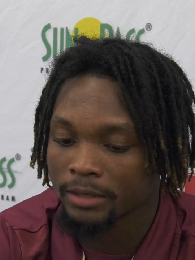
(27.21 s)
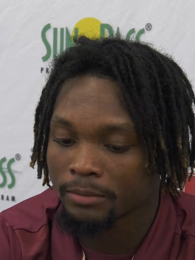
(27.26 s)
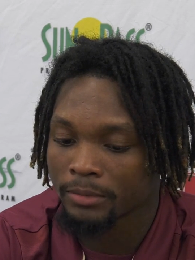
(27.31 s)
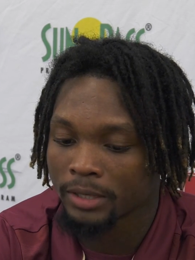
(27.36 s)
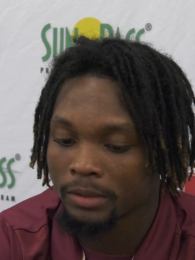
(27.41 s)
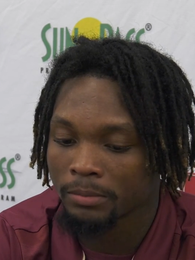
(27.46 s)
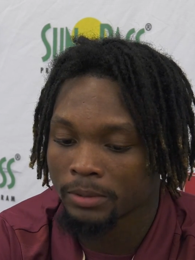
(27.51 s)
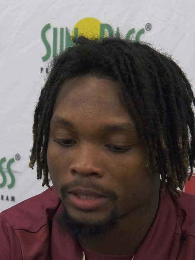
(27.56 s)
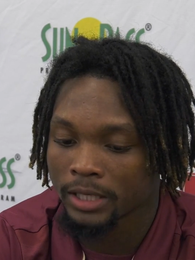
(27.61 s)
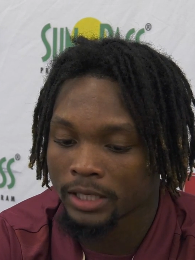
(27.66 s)
can
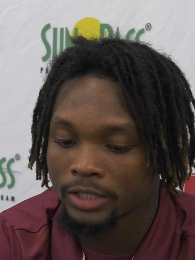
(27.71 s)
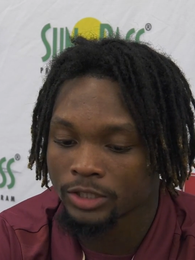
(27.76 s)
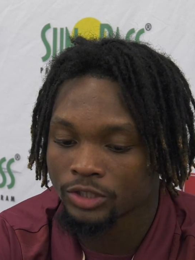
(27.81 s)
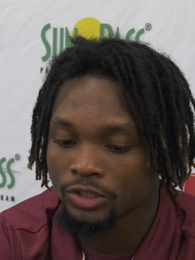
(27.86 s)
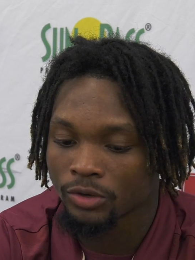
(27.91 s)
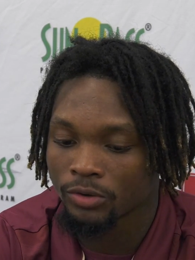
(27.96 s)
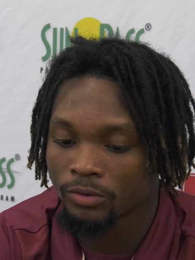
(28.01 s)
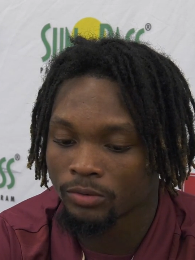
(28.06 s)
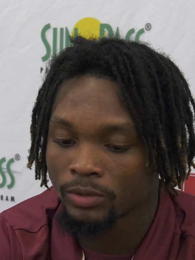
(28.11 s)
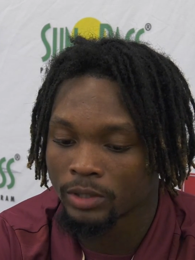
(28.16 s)
make plays,
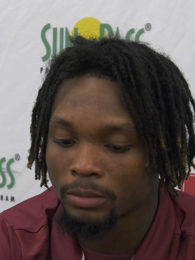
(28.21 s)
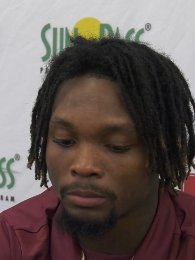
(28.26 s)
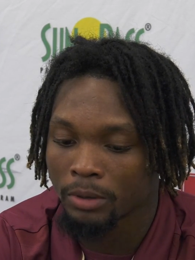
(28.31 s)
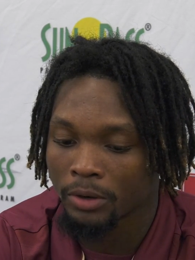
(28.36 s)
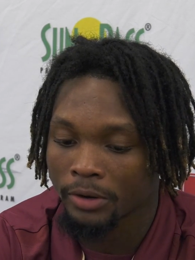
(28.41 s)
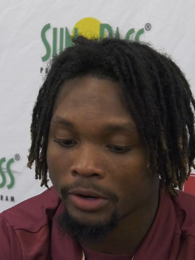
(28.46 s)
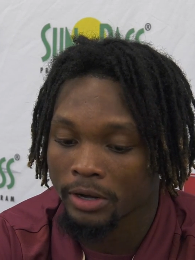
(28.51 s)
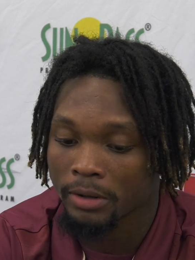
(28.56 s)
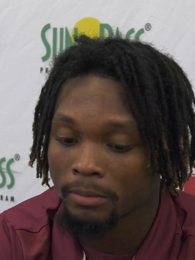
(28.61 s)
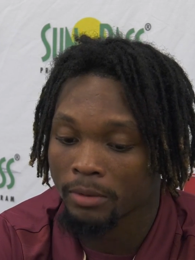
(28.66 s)
so when the
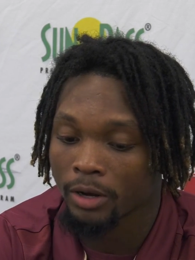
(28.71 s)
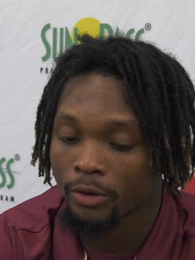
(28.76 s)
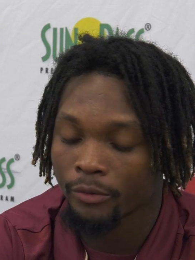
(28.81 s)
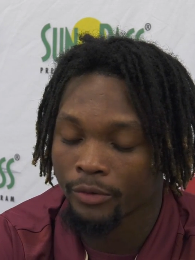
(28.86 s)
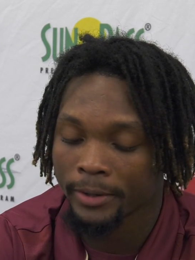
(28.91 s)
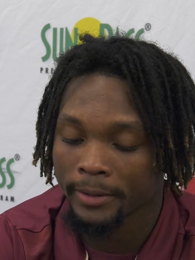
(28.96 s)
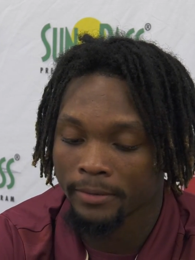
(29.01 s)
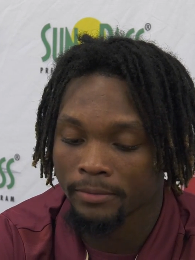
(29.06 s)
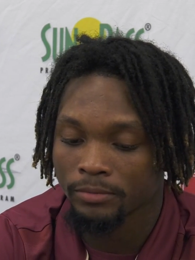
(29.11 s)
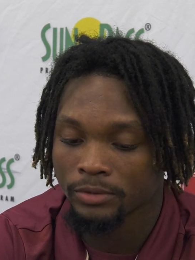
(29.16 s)
ball come our
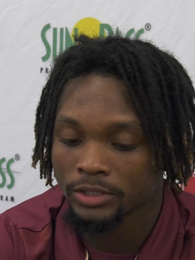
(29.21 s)
way,